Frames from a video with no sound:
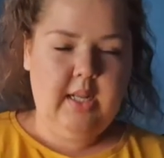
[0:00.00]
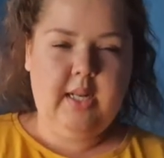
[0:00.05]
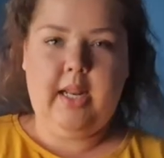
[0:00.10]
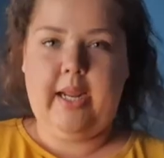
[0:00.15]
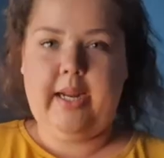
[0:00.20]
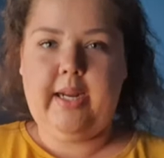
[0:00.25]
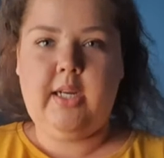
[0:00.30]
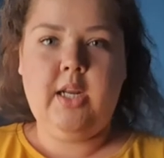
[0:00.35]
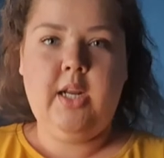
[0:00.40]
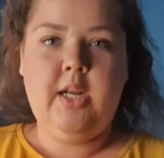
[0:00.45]

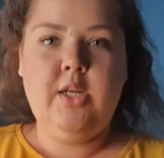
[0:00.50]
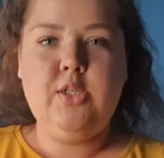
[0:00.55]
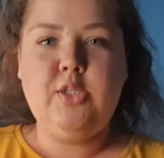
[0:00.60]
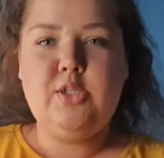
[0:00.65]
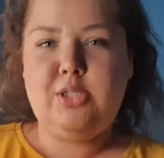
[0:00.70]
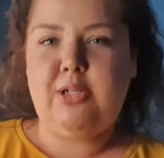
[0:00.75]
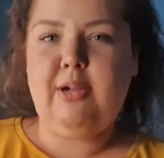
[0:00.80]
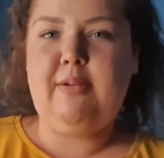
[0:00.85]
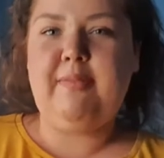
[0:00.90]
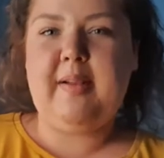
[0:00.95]
Like,
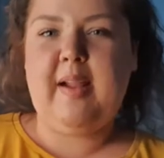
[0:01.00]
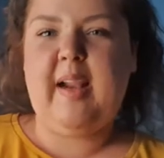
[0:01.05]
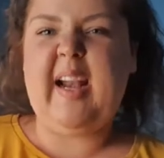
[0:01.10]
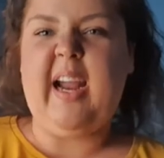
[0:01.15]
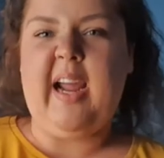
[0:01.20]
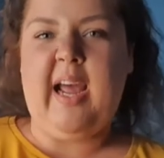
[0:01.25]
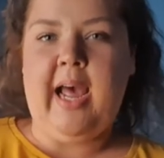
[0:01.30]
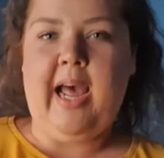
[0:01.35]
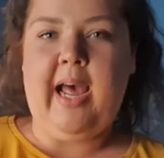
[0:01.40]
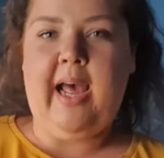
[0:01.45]
stuff that I
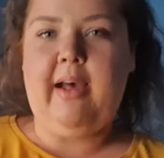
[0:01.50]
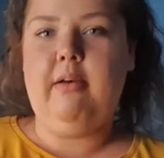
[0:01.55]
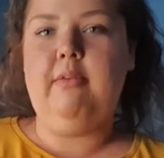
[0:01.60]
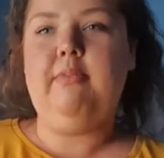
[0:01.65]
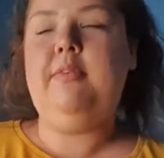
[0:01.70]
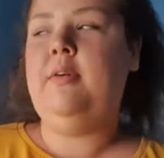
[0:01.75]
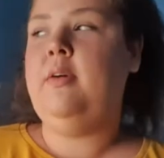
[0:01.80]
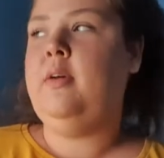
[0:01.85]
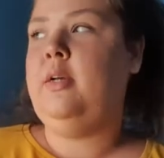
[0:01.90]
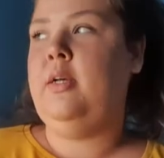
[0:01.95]

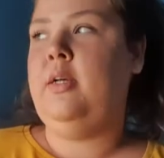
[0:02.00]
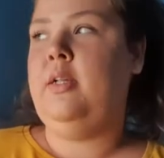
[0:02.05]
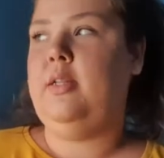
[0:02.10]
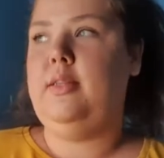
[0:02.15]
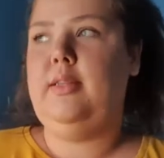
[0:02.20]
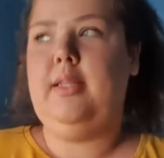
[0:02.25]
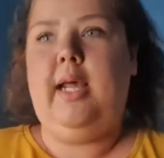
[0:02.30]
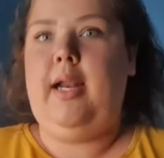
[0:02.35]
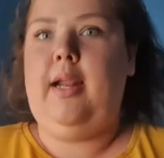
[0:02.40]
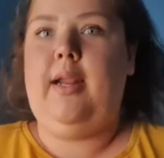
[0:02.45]
have
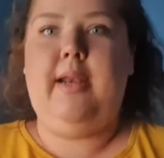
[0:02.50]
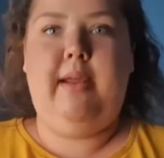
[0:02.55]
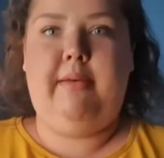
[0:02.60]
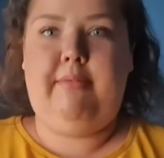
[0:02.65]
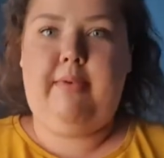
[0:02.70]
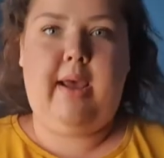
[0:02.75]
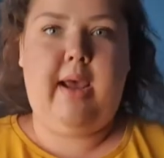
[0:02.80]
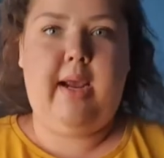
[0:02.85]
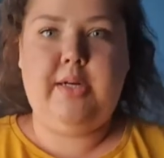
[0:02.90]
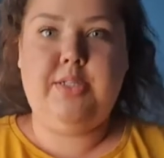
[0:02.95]
that I
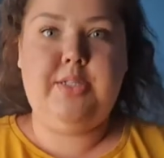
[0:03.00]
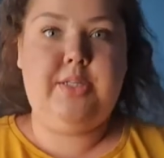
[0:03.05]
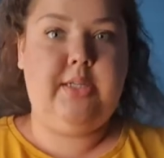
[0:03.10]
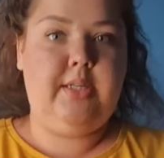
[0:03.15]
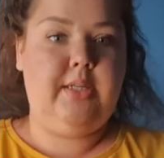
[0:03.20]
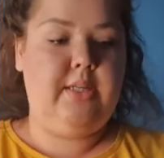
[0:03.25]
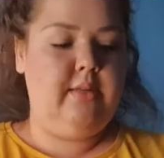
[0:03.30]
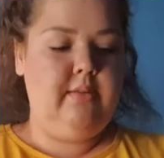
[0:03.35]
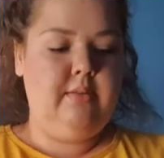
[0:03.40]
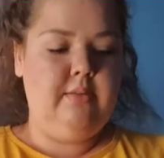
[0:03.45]
never
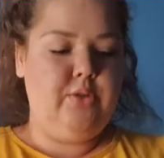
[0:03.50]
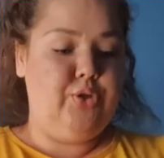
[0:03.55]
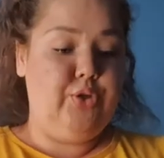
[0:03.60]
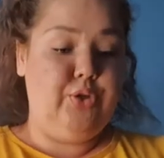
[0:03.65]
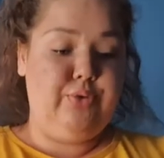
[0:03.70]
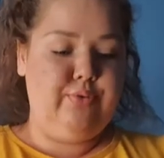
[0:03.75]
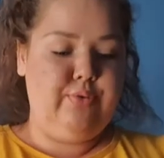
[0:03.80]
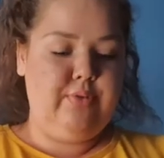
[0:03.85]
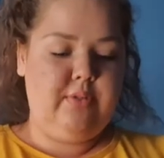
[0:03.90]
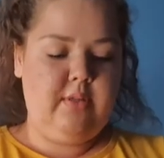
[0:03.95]
actually
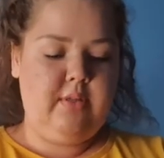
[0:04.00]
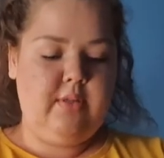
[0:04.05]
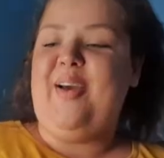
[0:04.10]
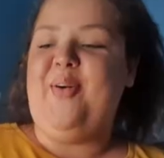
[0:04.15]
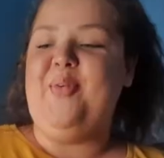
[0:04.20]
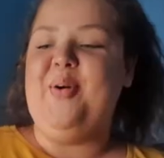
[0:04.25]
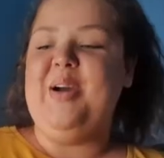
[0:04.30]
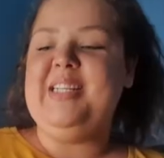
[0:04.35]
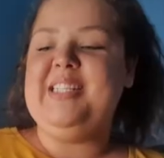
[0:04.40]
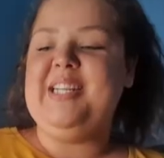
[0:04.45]
used.
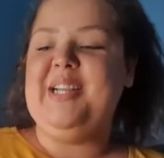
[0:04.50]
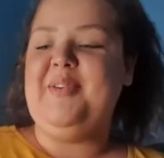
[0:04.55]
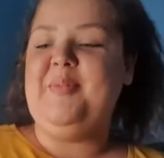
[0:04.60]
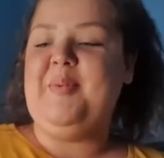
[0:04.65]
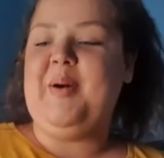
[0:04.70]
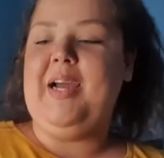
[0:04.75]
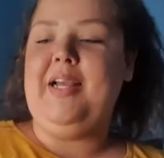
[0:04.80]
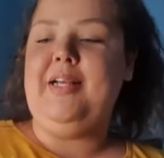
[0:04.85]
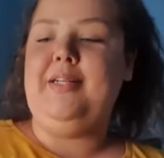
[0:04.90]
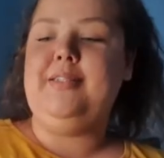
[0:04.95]
Wet n
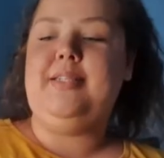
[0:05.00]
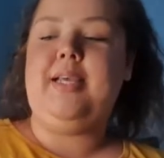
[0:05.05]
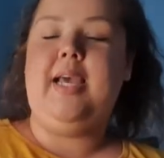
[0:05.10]
Wild